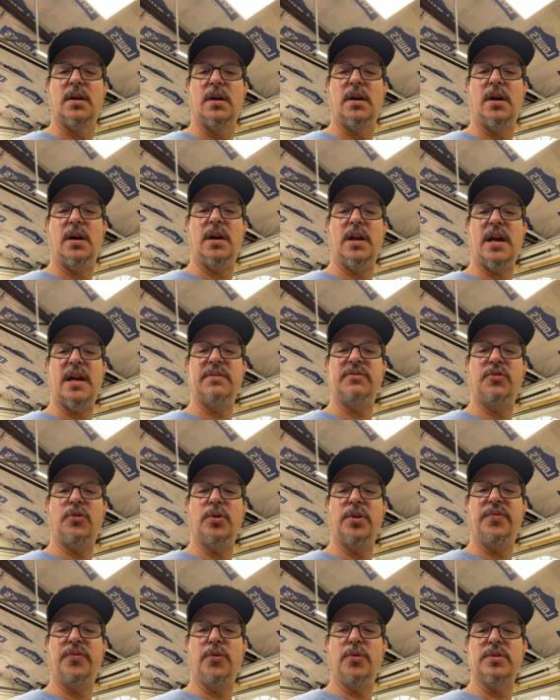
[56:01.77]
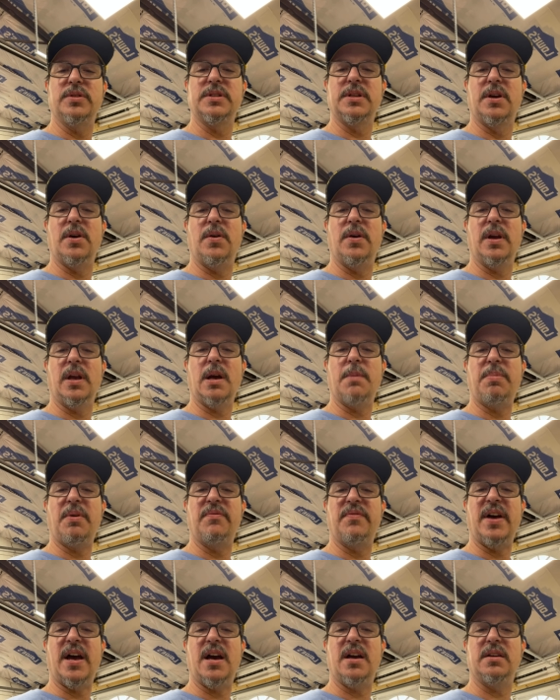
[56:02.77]
Our 944 is going up in
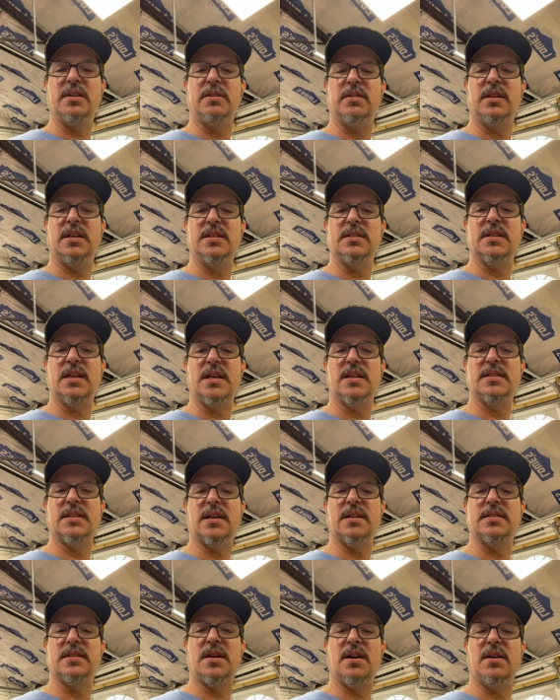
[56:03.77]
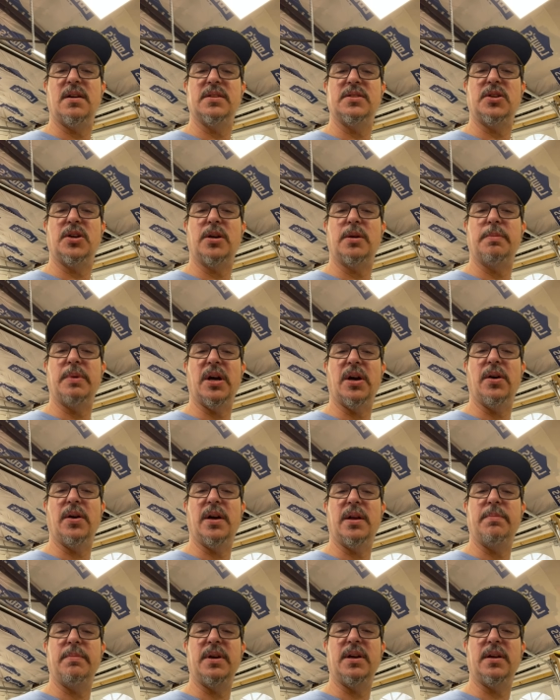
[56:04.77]
value these days. I saw a turbo
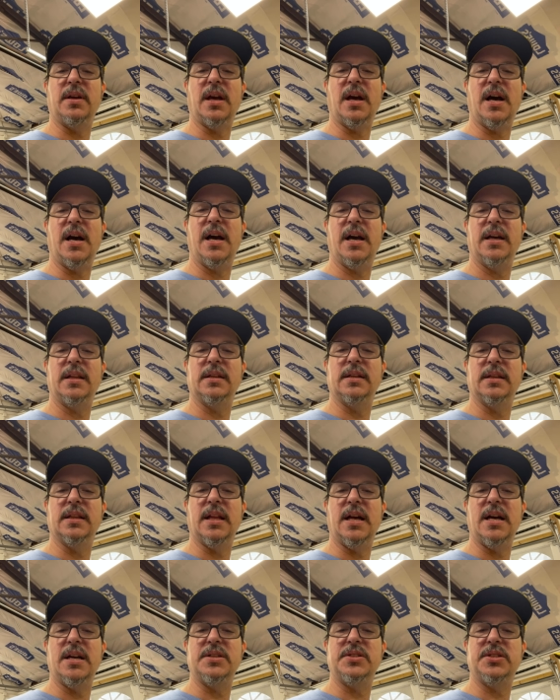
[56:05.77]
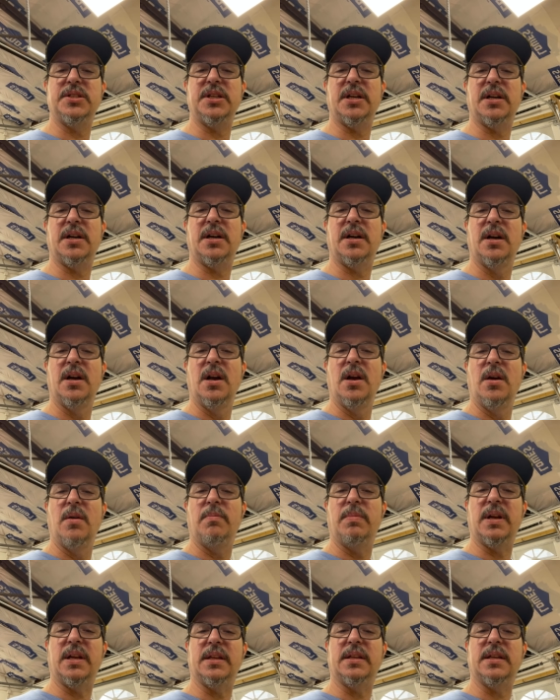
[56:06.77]
at Amelia Island last year,
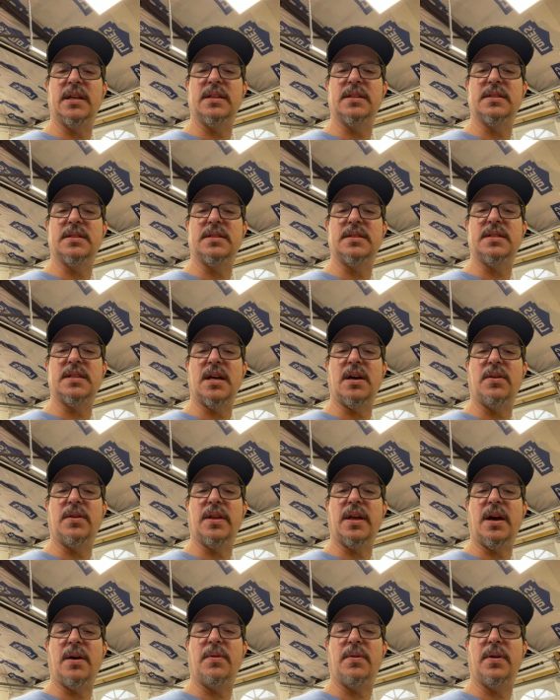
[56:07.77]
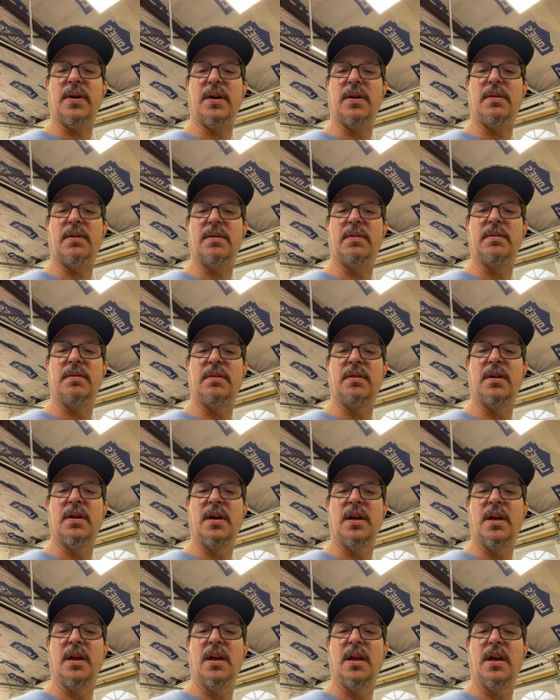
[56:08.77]
but it didn't sell that well.
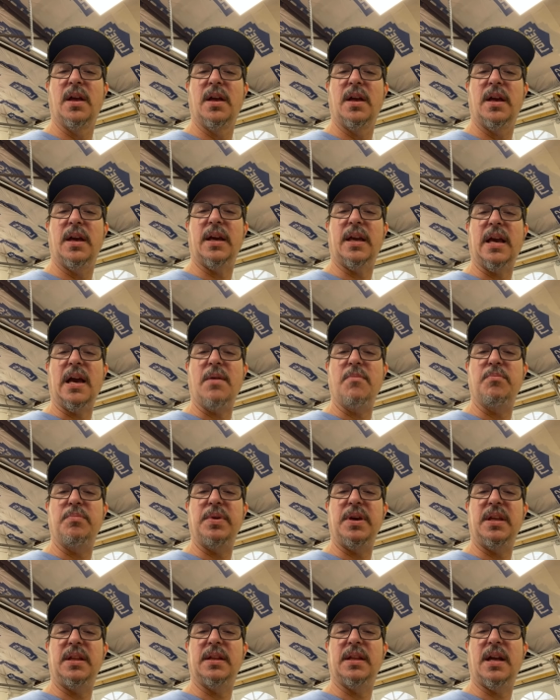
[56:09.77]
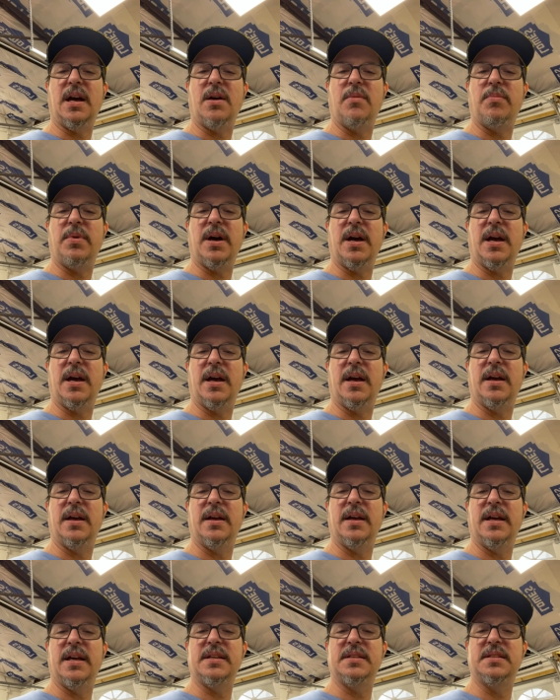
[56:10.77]
It got beaten out by
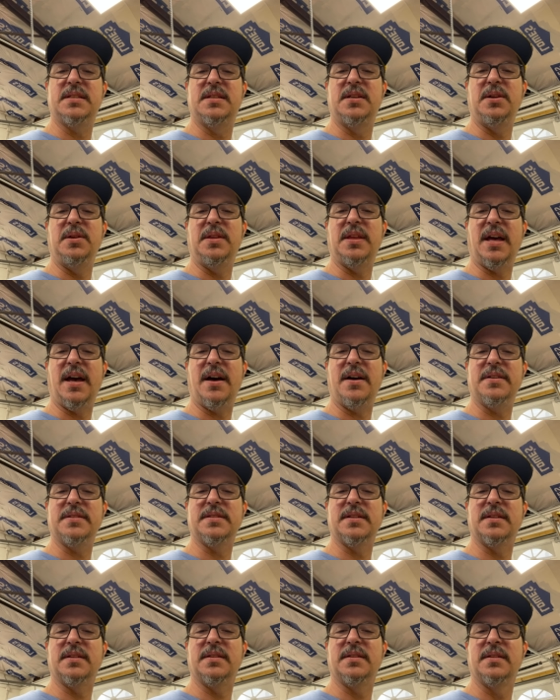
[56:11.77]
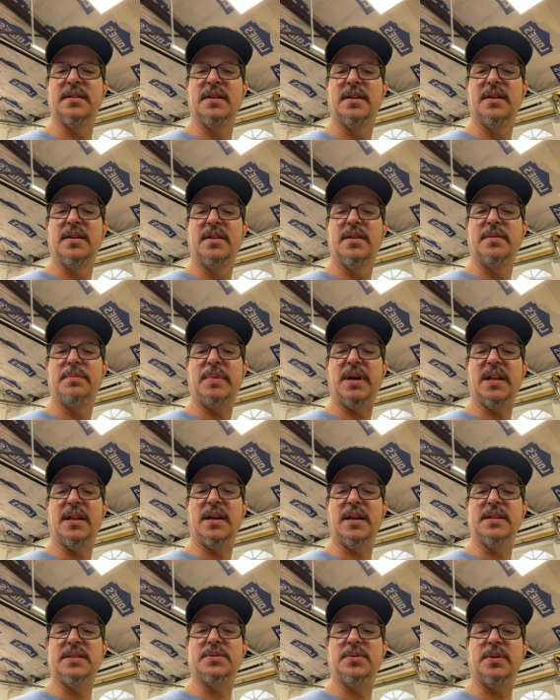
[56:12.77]
a S2000 by
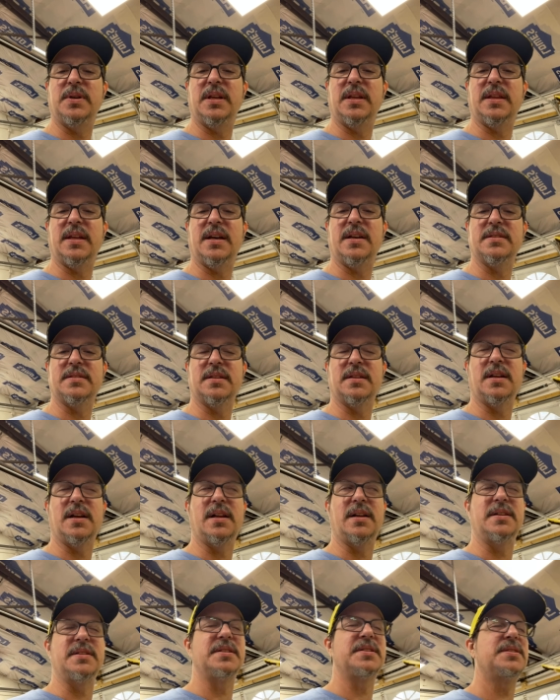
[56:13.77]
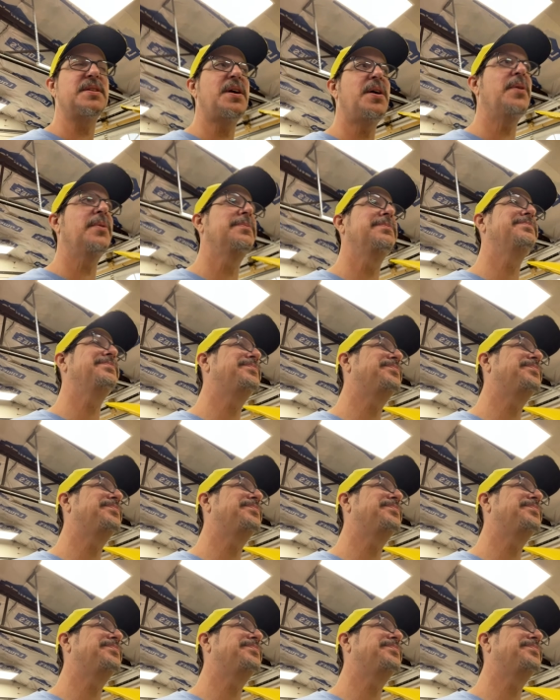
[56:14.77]
like $20,000. So